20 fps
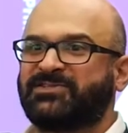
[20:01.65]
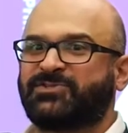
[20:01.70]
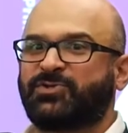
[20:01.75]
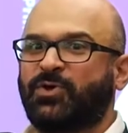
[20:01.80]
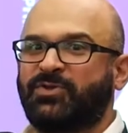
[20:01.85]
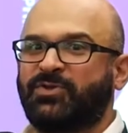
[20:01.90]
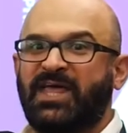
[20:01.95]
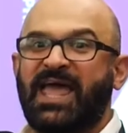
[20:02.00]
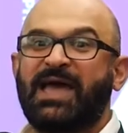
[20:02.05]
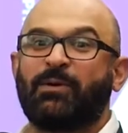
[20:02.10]

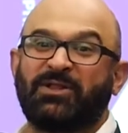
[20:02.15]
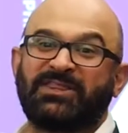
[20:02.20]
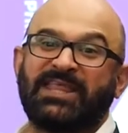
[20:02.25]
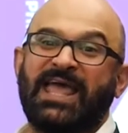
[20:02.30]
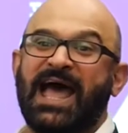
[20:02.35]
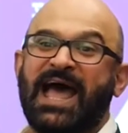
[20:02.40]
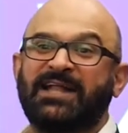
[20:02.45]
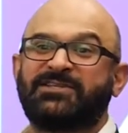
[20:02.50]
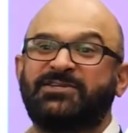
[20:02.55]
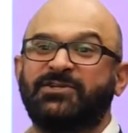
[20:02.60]
So they, what they
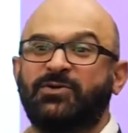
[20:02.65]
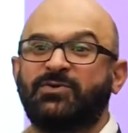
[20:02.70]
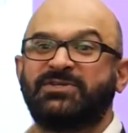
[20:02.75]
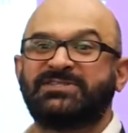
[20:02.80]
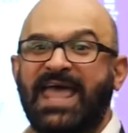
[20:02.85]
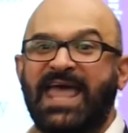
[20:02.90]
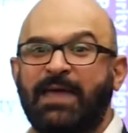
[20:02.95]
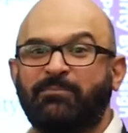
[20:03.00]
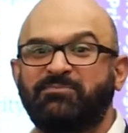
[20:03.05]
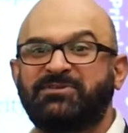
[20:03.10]
had to do
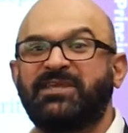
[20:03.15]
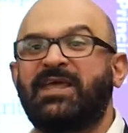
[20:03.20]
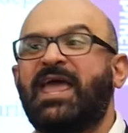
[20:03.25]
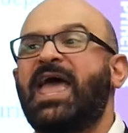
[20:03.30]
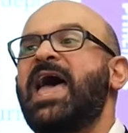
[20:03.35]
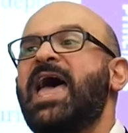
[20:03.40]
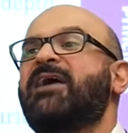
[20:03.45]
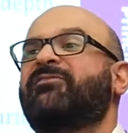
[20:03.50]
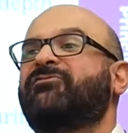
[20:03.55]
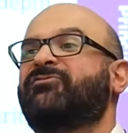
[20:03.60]
is empty
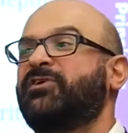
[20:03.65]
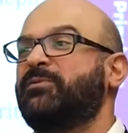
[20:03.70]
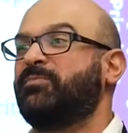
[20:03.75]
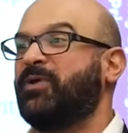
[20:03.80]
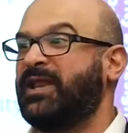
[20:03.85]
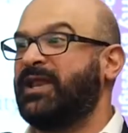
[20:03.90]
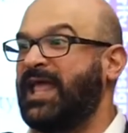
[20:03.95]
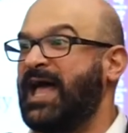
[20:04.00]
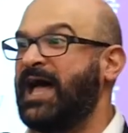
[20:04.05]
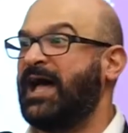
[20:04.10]

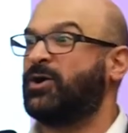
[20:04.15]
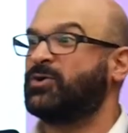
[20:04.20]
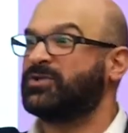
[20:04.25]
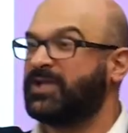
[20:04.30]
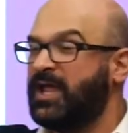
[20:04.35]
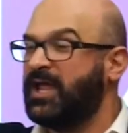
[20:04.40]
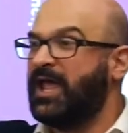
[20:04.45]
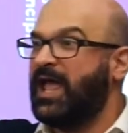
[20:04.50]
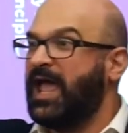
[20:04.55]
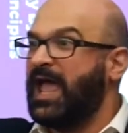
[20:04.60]
everybody out
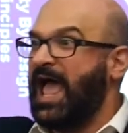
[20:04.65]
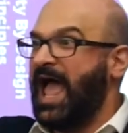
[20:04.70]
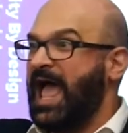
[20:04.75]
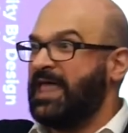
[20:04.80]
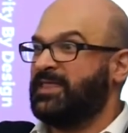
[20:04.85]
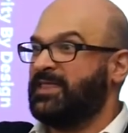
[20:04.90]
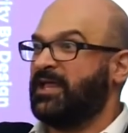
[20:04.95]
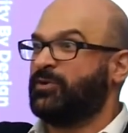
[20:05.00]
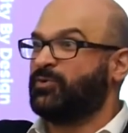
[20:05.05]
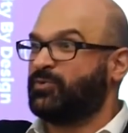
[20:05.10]

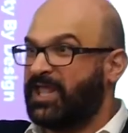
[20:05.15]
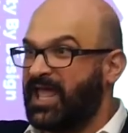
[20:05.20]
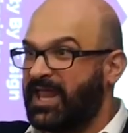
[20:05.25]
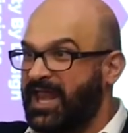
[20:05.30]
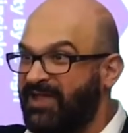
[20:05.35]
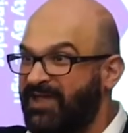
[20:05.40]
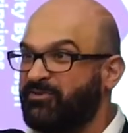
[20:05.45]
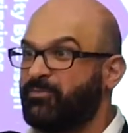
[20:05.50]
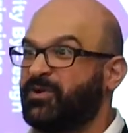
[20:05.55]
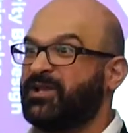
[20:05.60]
and then get
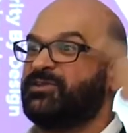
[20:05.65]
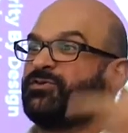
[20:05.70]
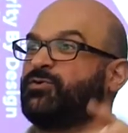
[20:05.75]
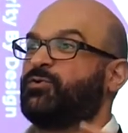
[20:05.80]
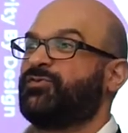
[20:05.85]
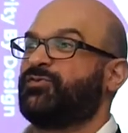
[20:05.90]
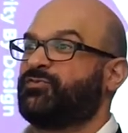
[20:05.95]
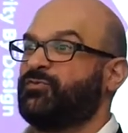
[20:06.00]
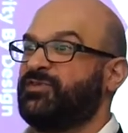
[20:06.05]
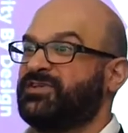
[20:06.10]
everybody to
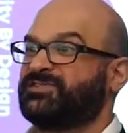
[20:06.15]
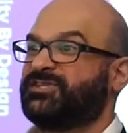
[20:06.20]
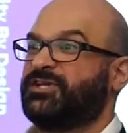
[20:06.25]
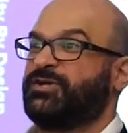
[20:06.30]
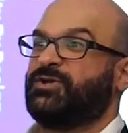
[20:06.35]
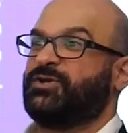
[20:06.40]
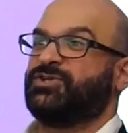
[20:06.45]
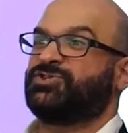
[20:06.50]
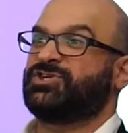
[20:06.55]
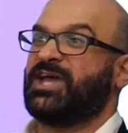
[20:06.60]
go through the
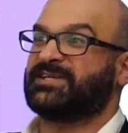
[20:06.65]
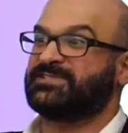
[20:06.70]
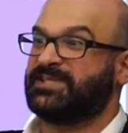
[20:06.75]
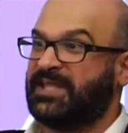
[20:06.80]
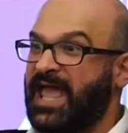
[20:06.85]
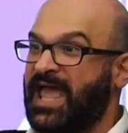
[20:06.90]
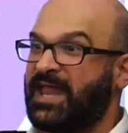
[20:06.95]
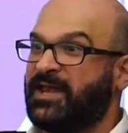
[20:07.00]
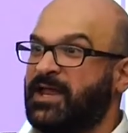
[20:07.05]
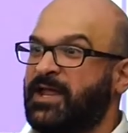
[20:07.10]
security checks
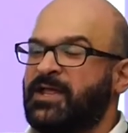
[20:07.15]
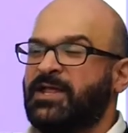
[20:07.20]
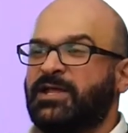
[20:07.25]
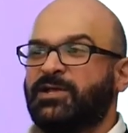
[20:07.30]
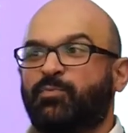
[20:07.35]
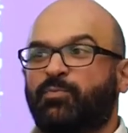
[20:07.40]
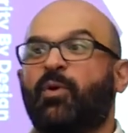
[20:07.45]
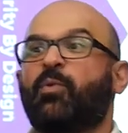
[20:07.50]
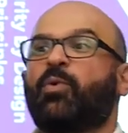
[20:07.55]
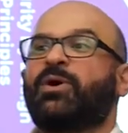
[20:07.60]
again.
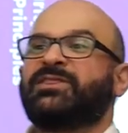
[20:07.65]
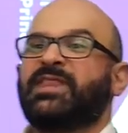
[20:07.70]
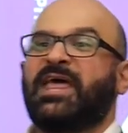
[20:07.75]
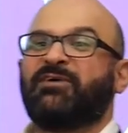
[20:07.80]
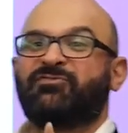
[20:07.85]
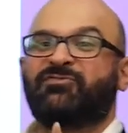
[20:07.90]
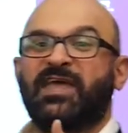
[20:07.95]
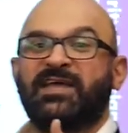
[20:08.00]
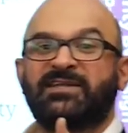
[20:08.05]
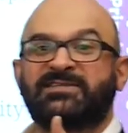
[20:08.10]
But what
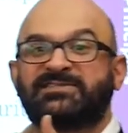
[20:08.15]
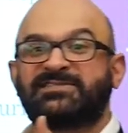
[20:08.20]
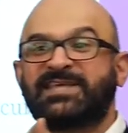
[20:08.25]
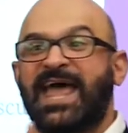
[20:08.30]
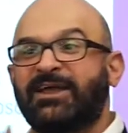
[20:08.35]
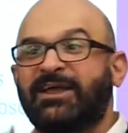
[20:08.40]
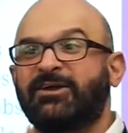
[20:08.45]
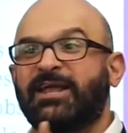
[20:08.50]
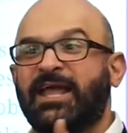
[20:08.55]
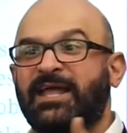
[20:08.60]
if they had
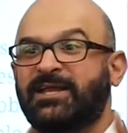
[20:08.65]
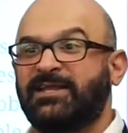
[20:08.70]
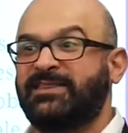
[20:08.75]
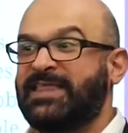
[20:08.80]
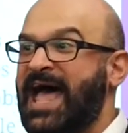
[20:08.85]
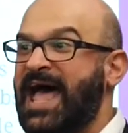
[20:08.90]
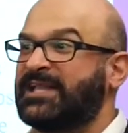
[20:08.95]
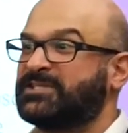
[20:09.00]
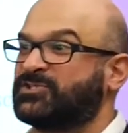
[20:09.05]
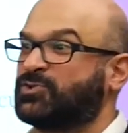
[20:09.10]
segregated
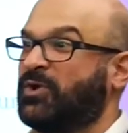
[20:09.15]
that?